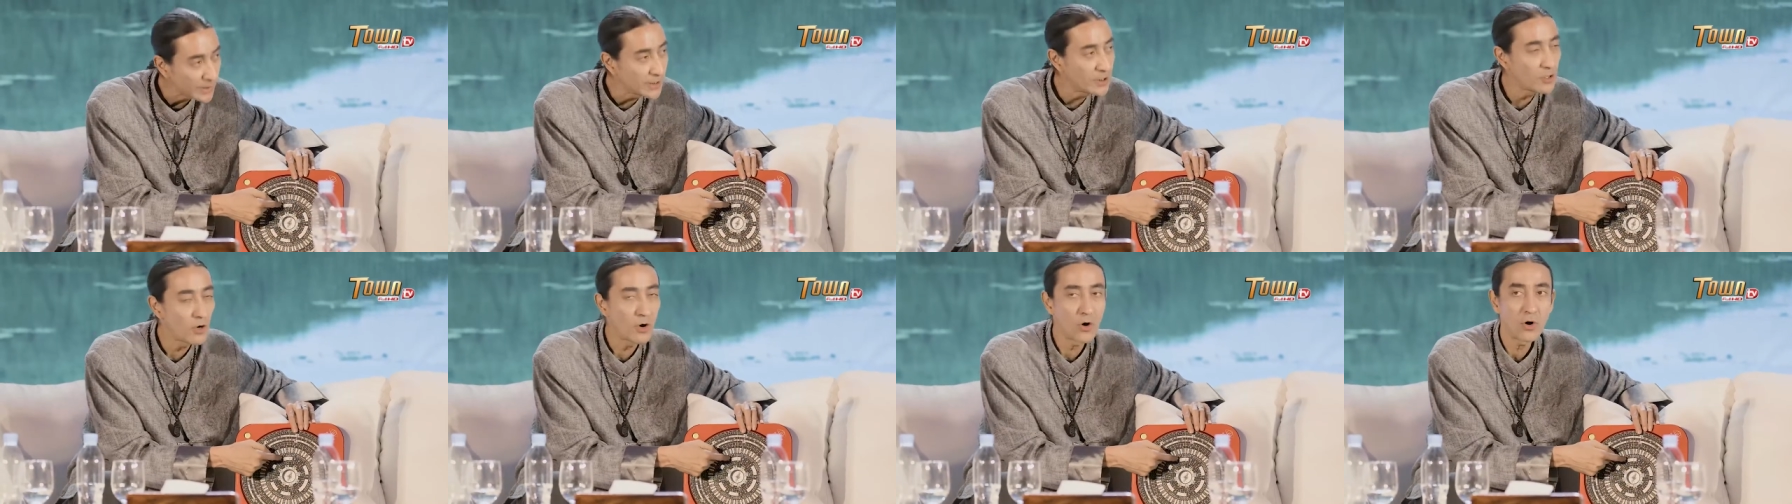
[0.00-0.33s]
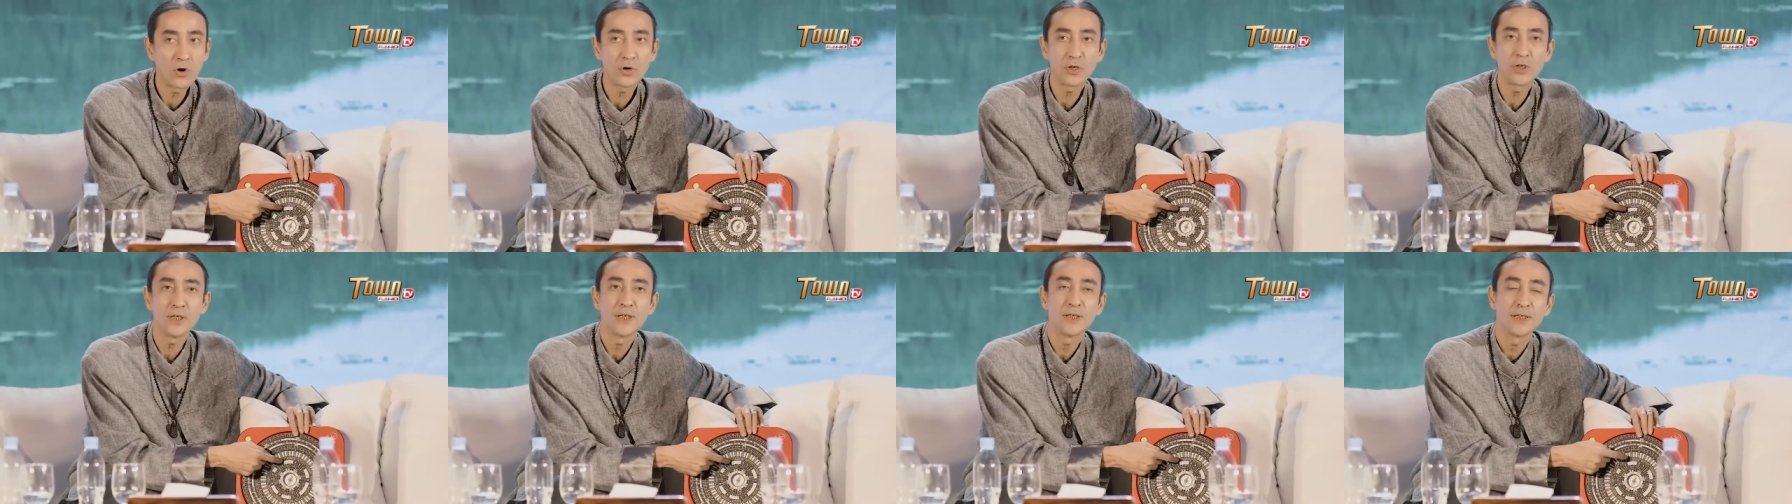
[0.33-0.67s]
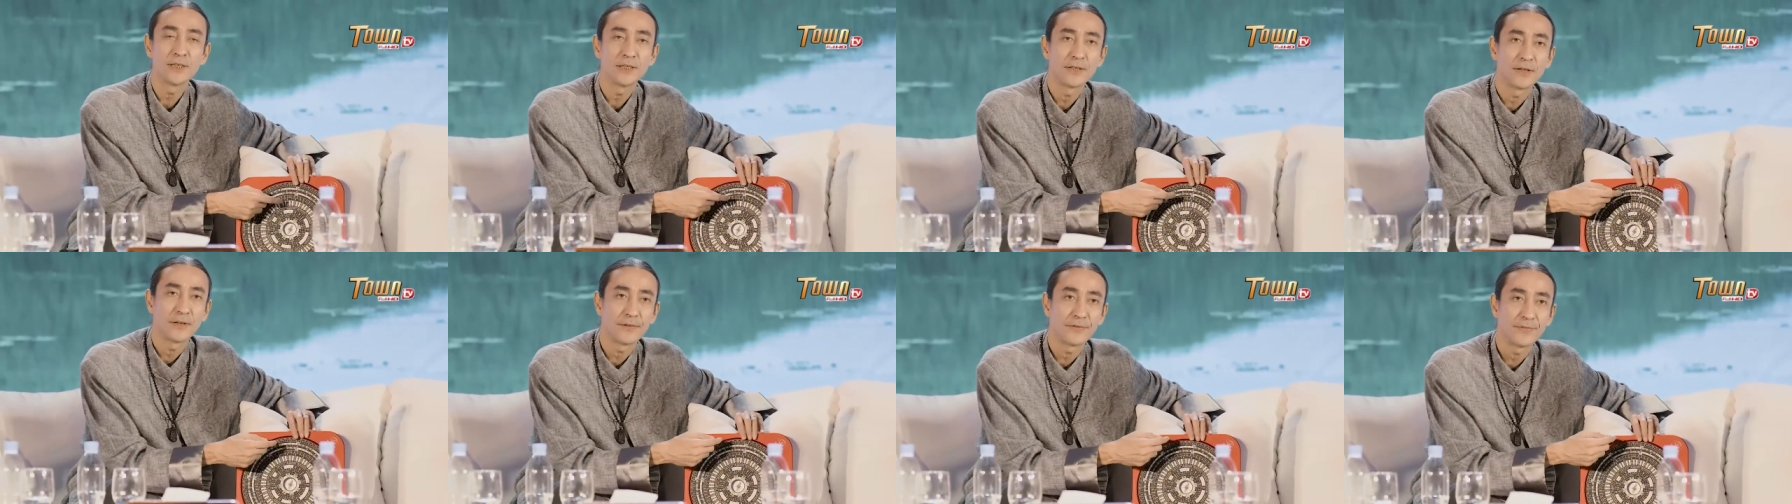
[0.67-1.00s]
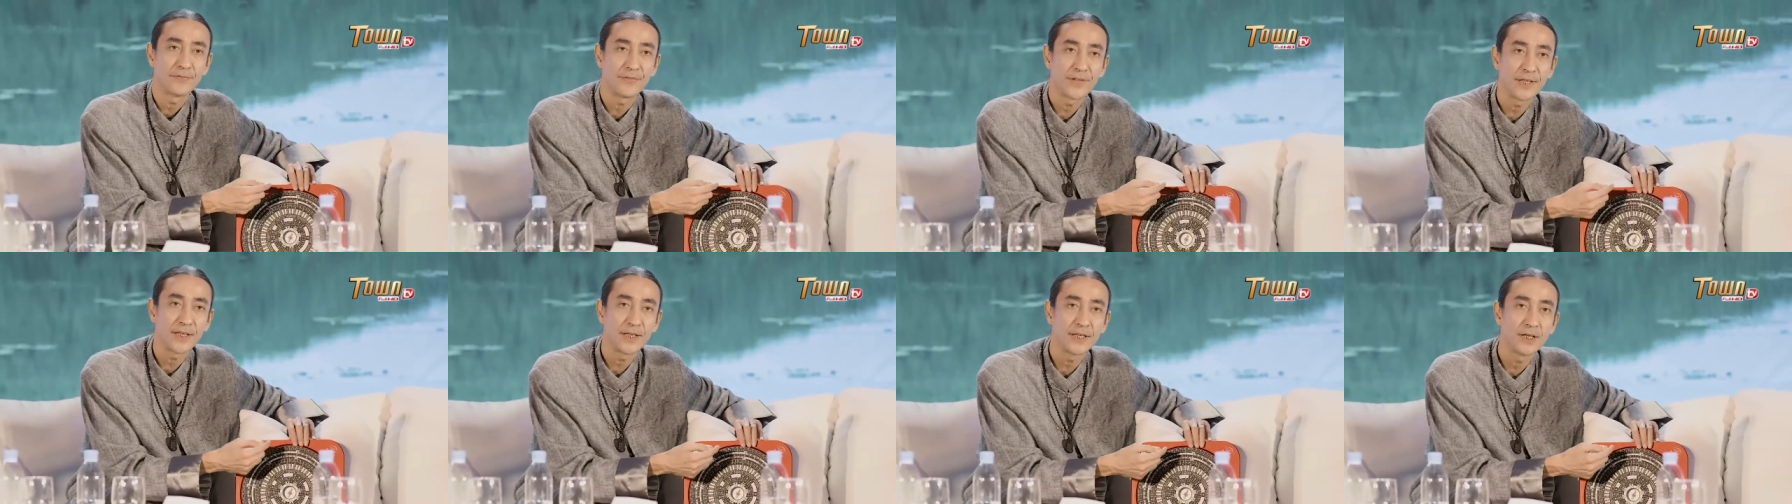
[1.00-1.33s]
we call
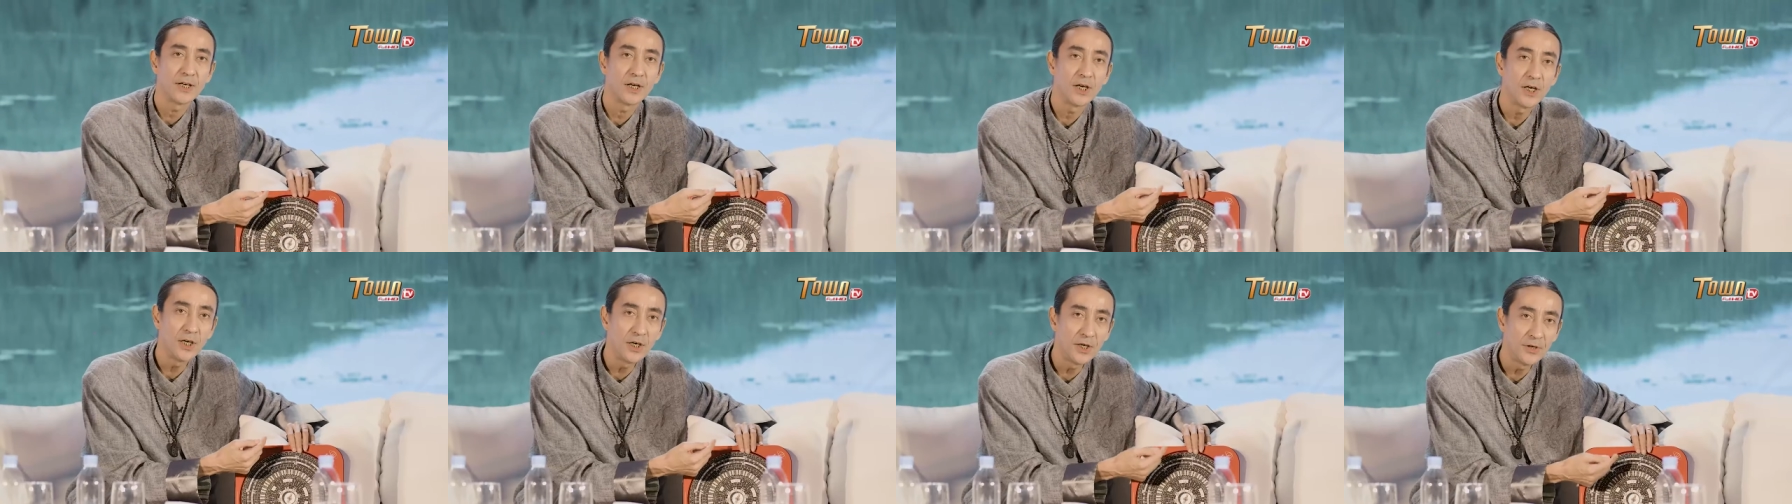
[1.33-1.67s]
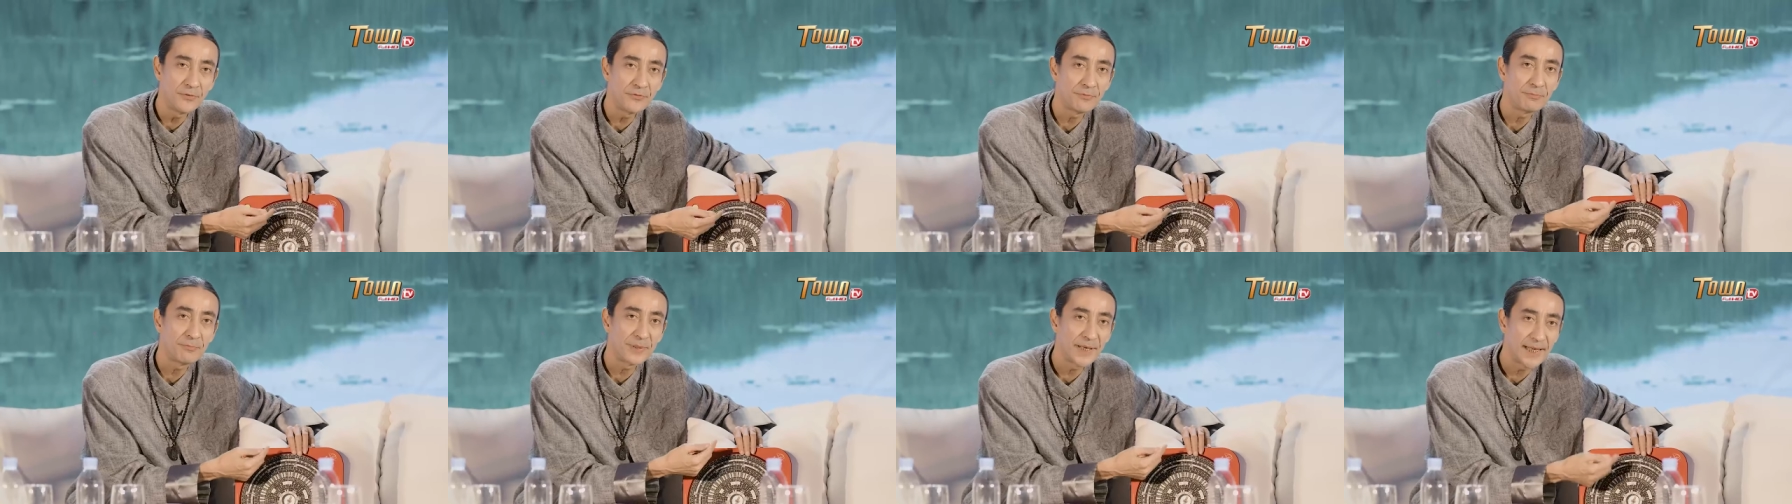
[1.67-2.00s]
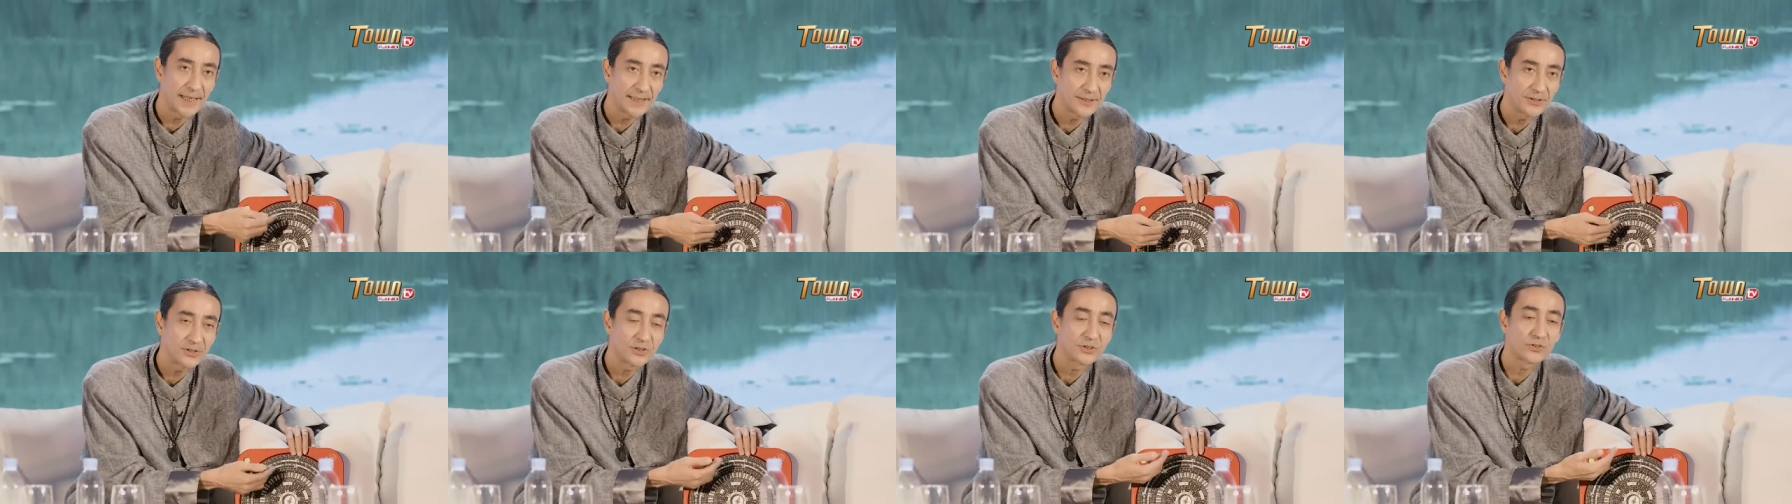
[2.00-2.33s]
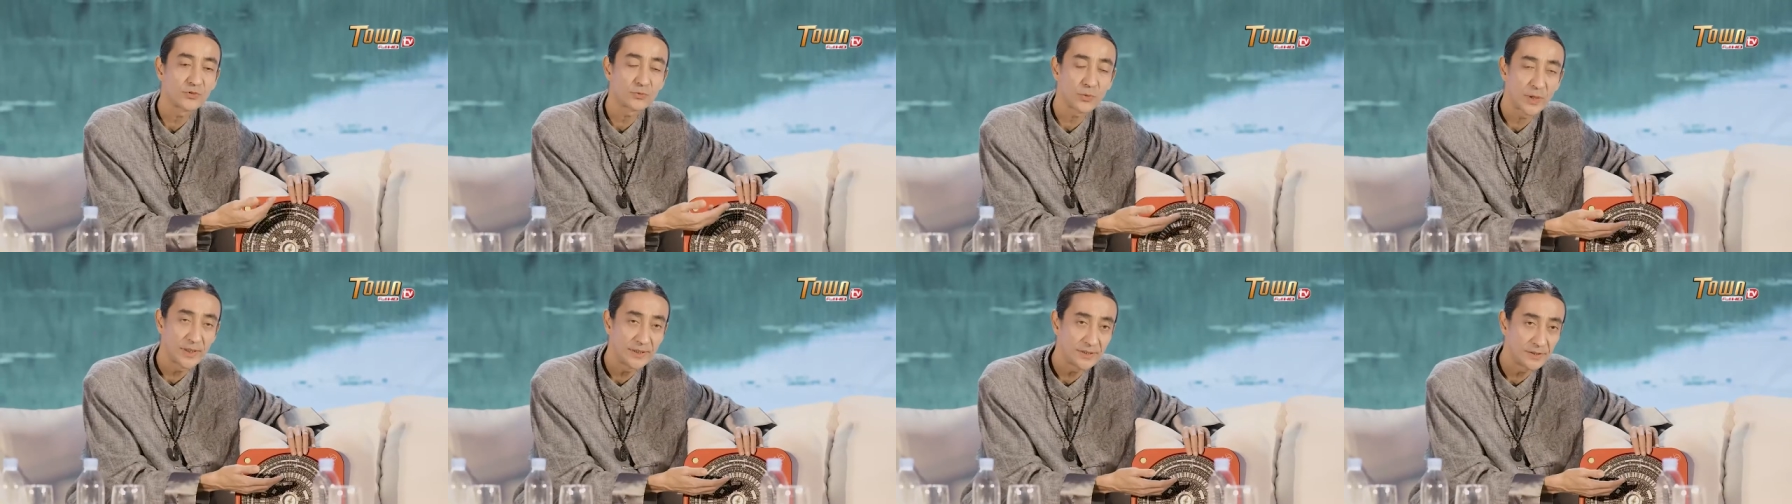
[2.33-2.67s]
the earth
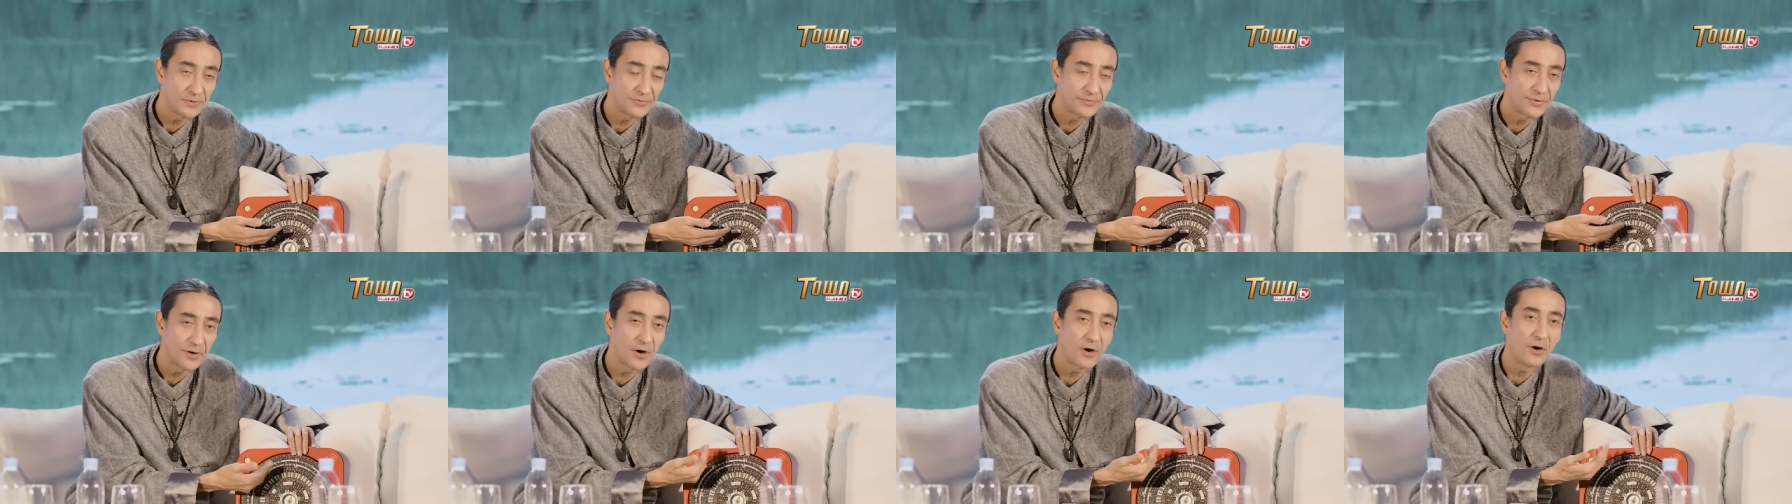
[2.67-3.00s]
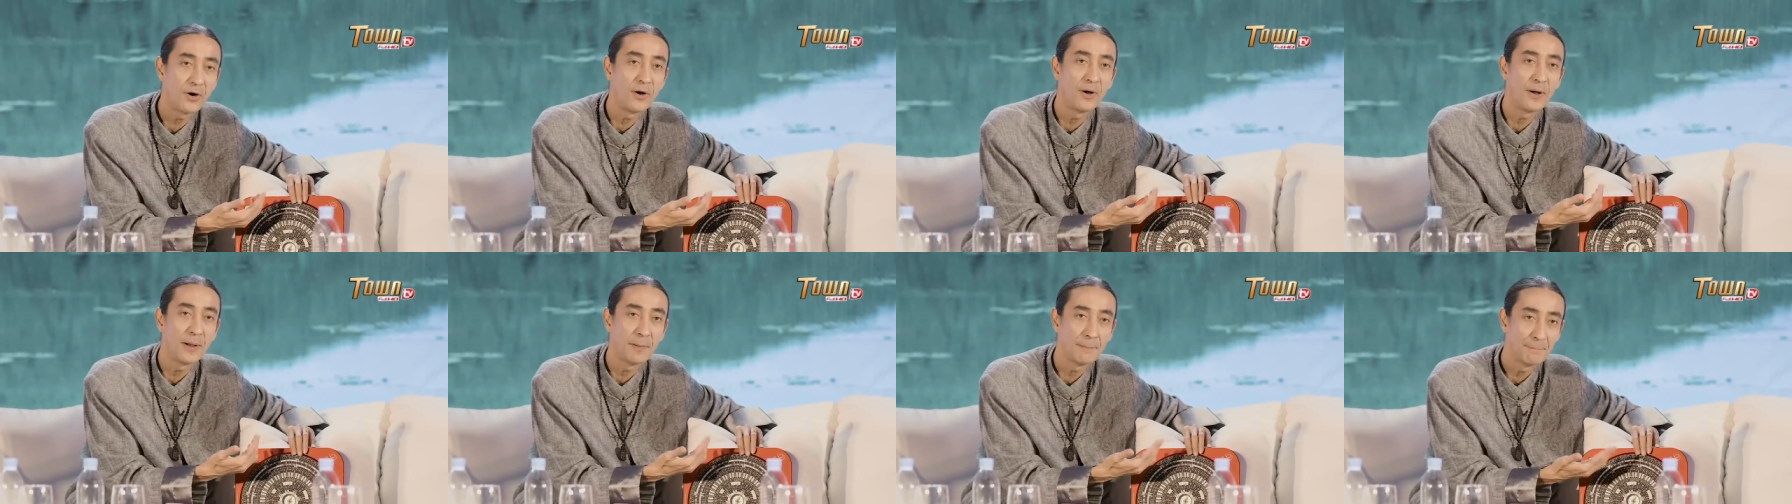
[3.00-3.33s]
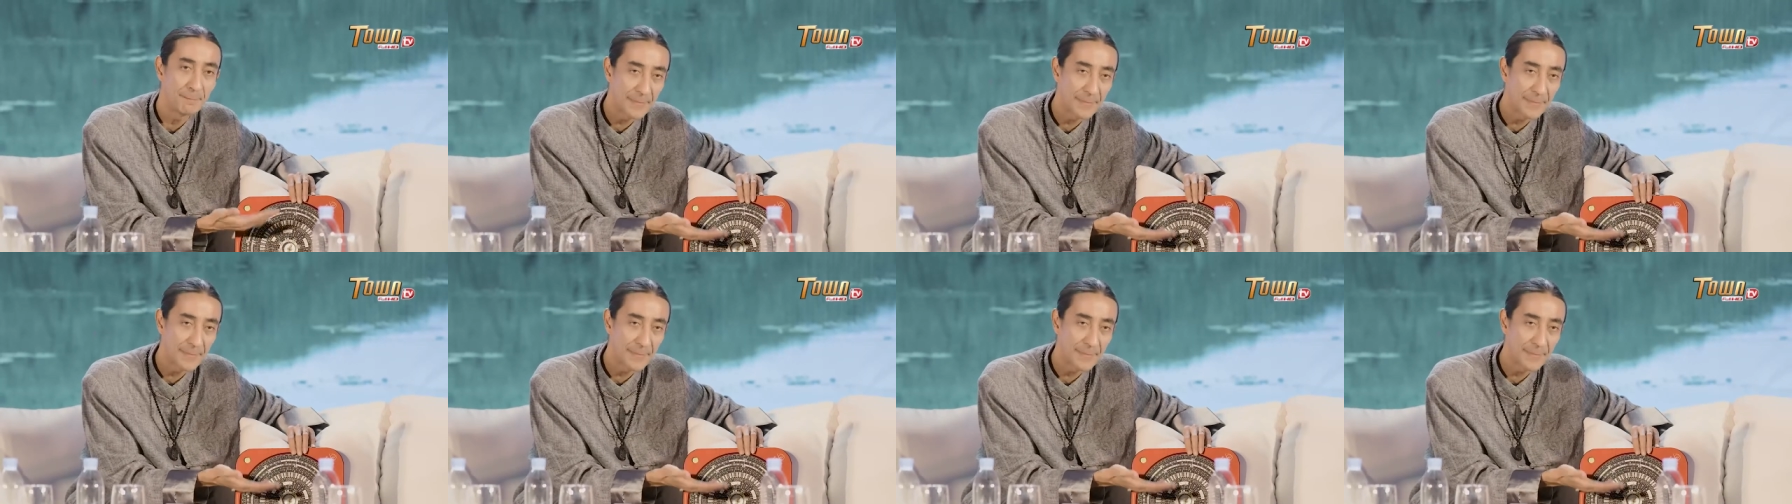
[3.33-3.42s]
plate 24